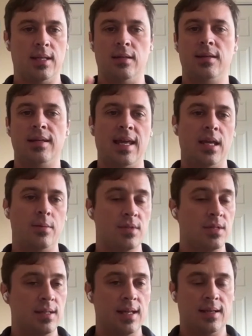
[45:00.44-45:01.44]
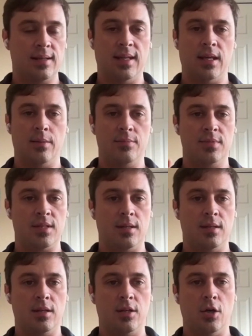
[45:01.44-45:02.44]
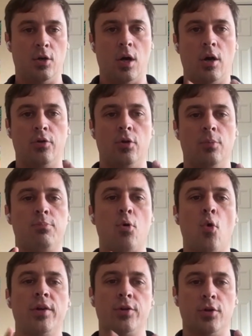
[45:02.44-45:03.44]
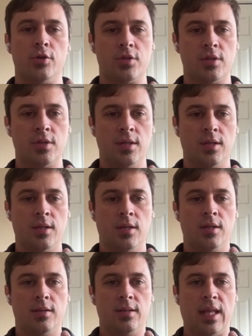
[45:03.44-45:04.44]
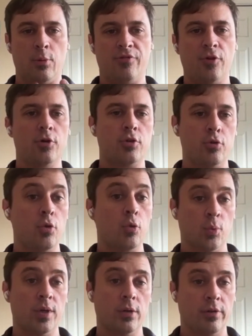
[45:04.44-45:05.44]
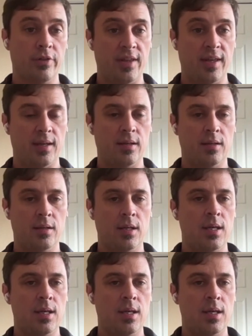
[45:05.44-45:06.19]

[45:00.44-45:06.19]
and names and nicknames and other pointers that refer to the real thing.